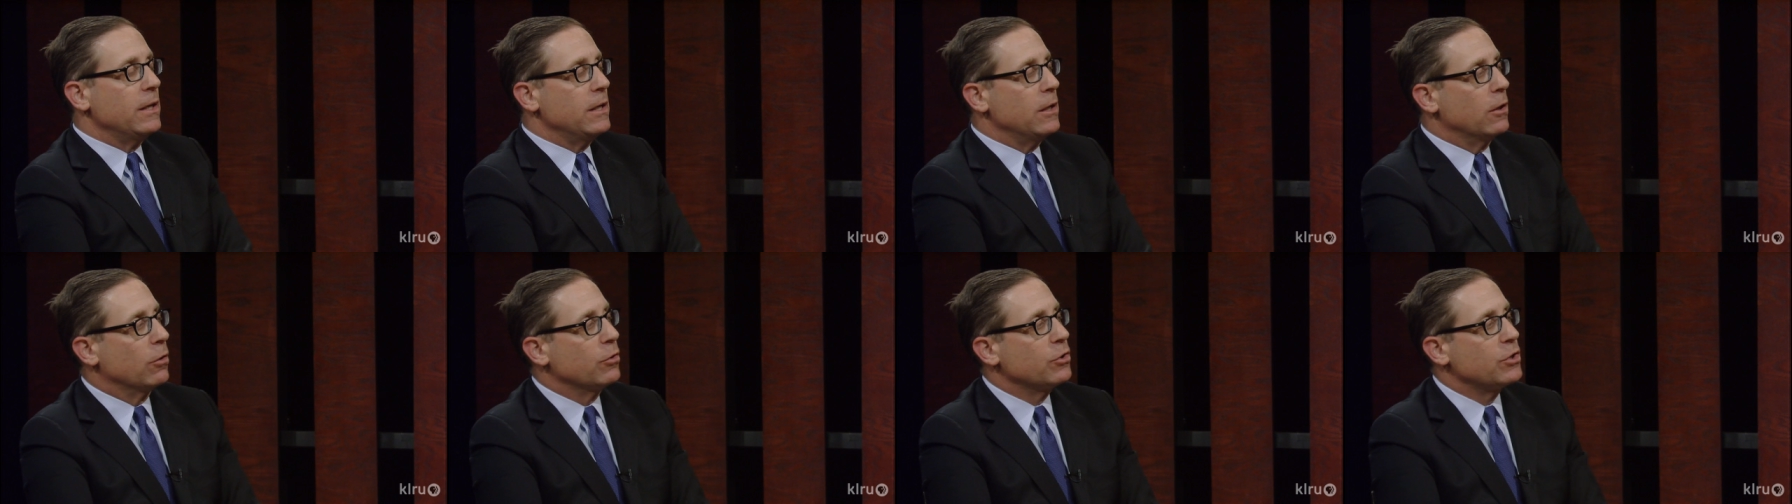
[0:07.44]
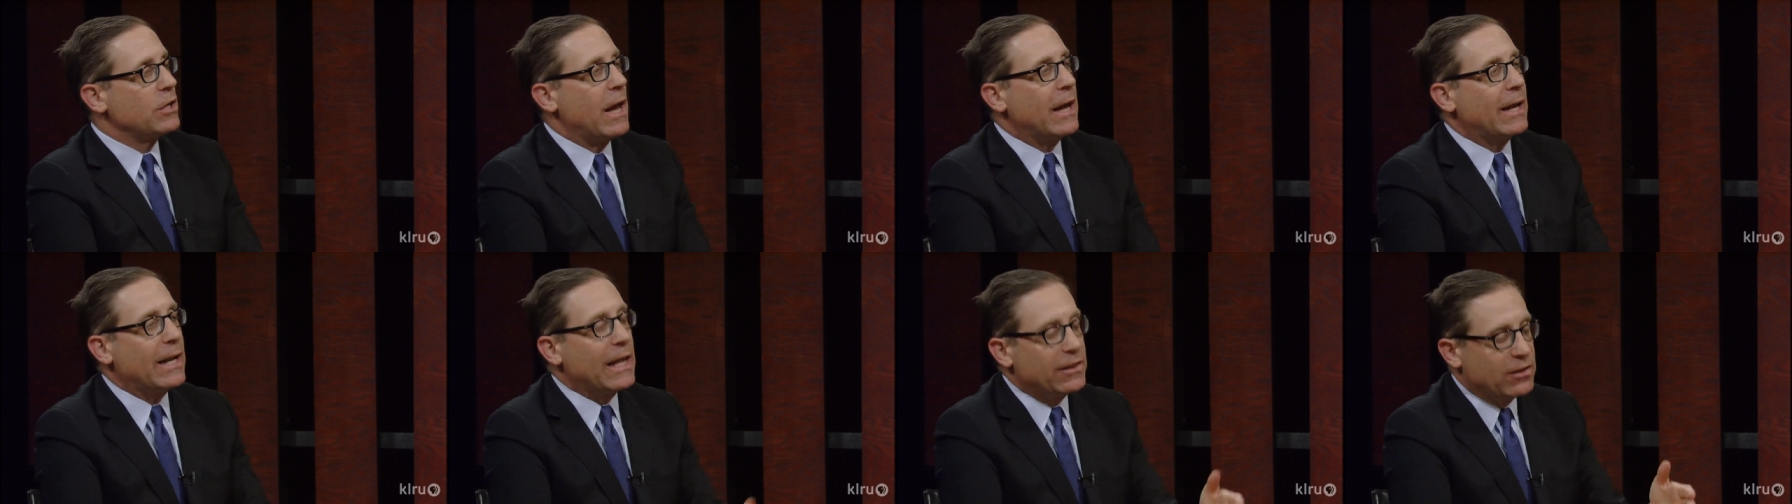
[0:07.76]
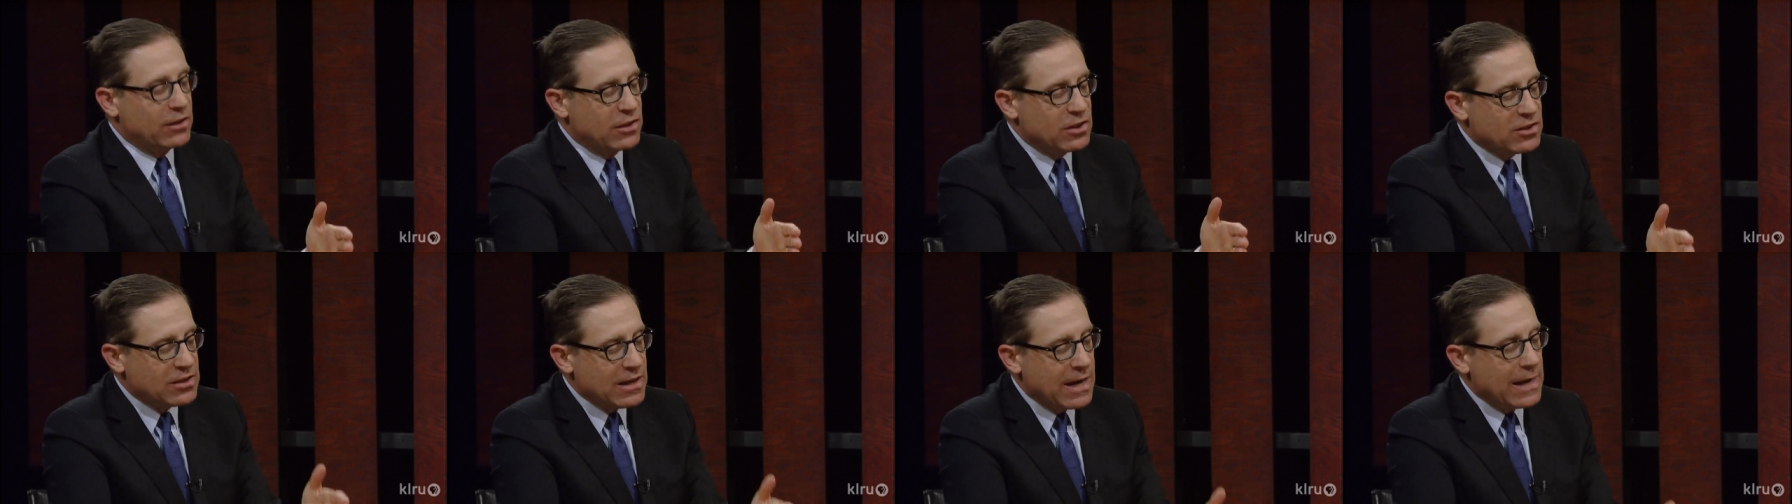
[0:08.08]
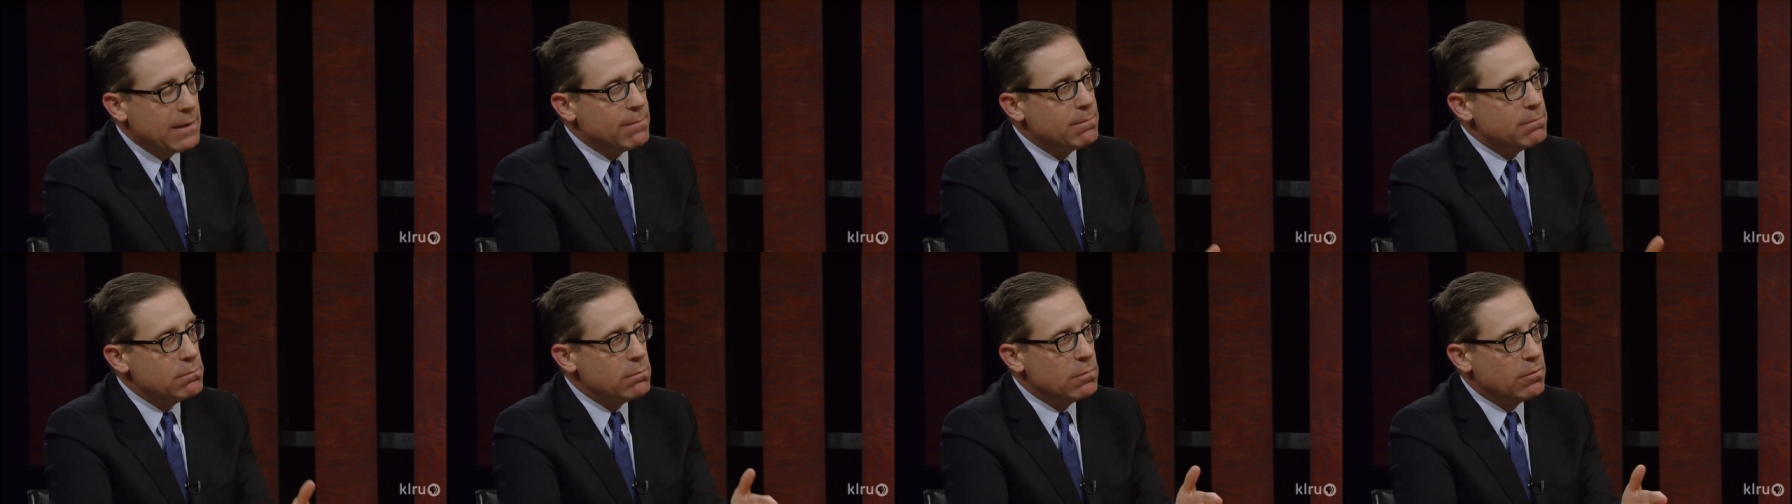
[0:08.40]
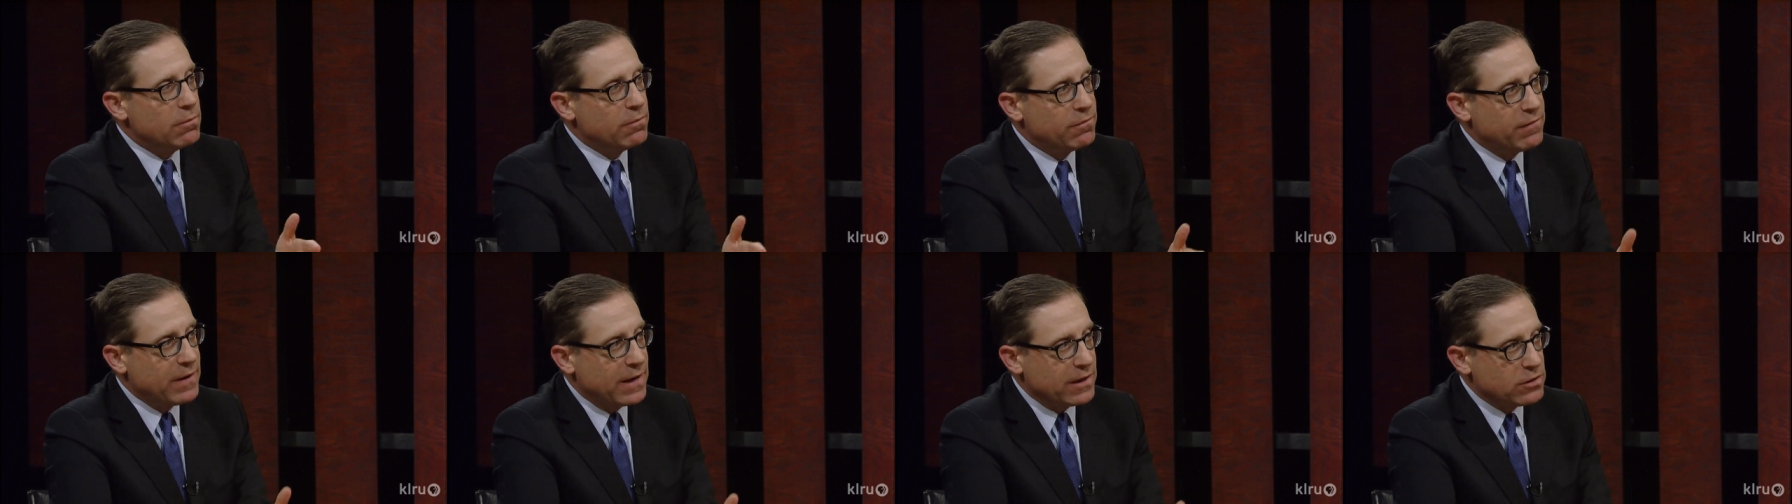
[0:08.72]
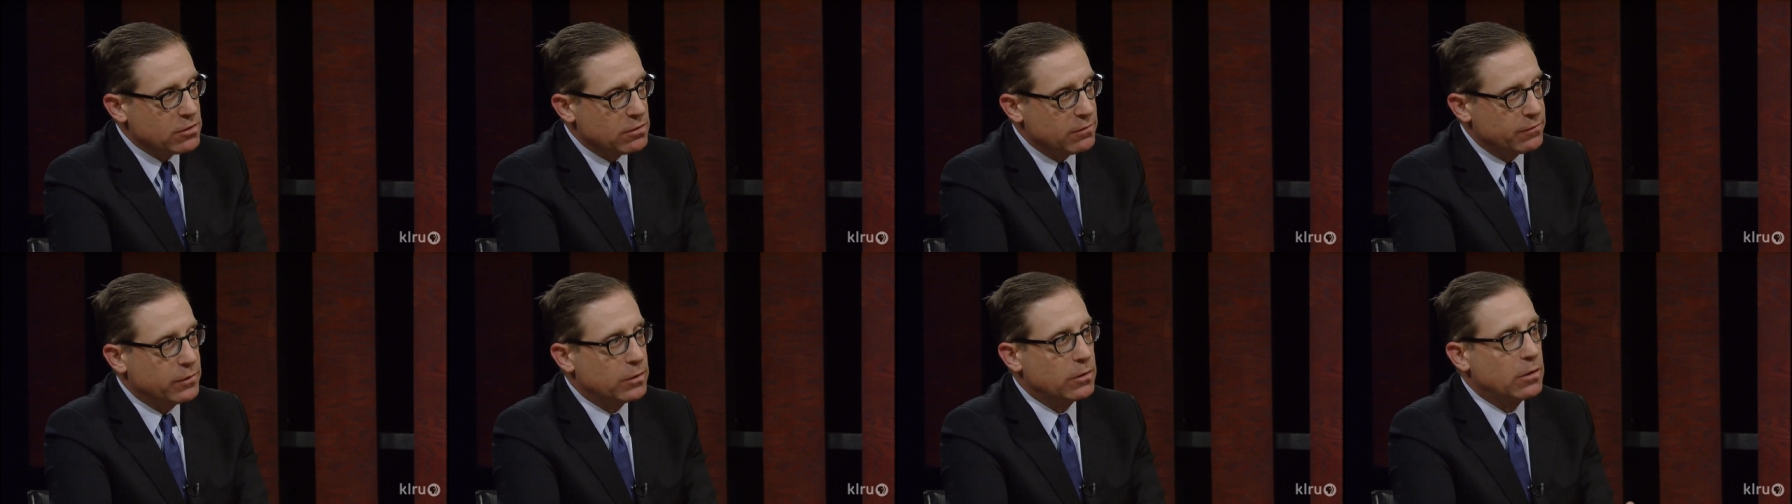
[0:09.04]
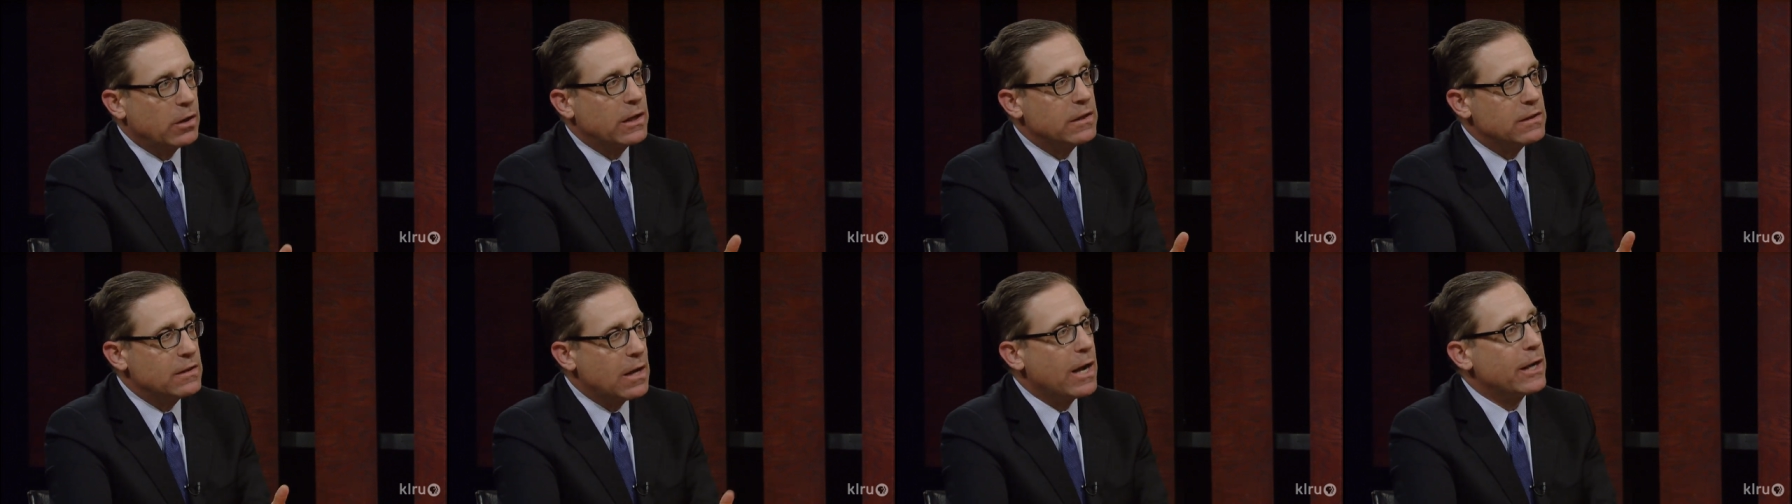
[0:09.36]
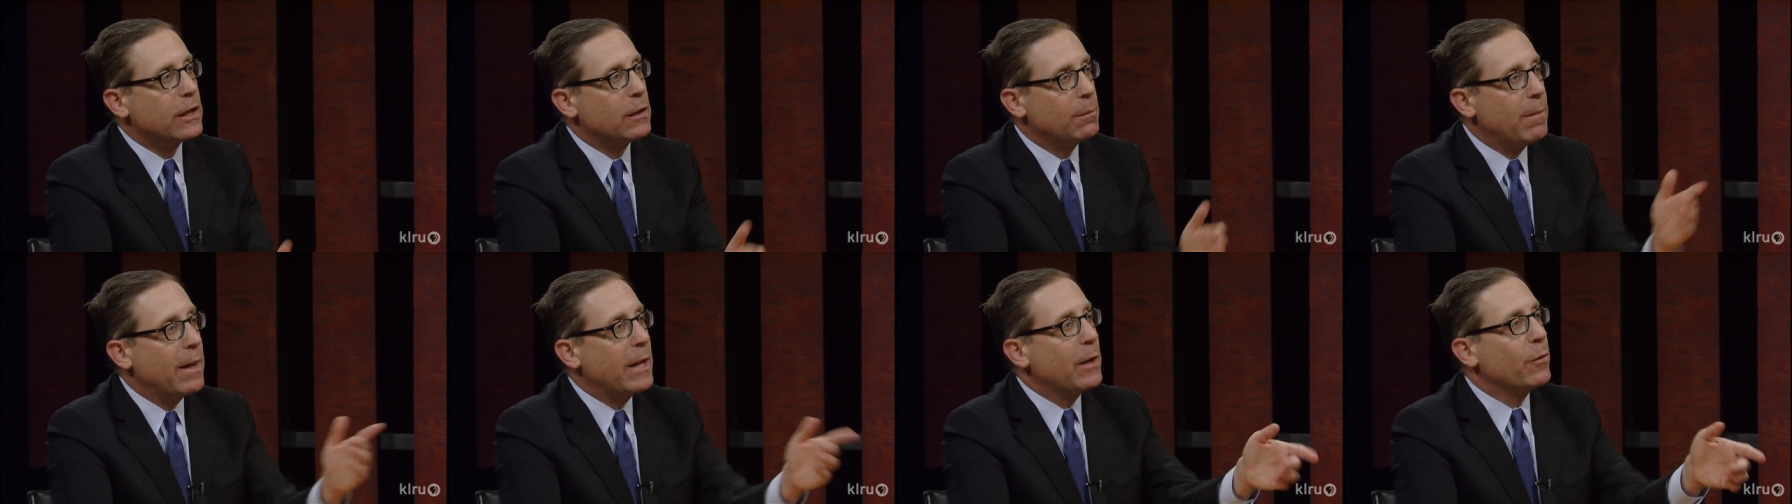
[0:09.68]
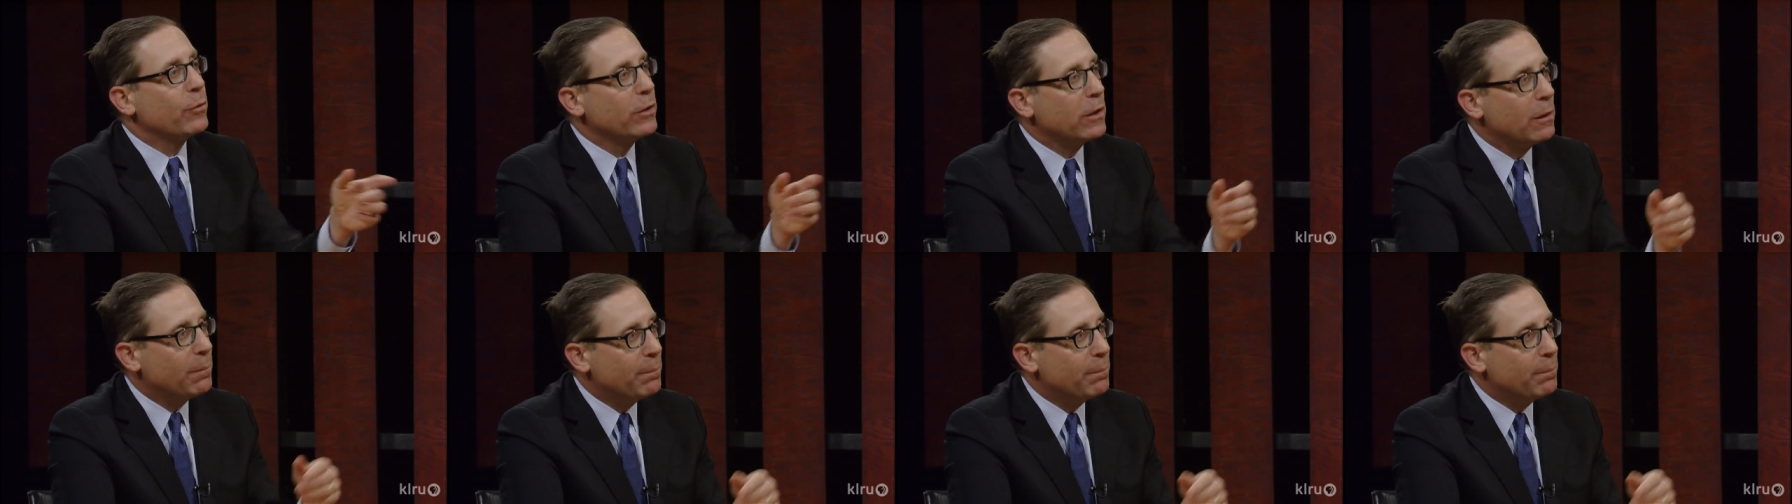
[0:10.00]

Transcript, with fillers: yeah. years. And at the same festival, a documentary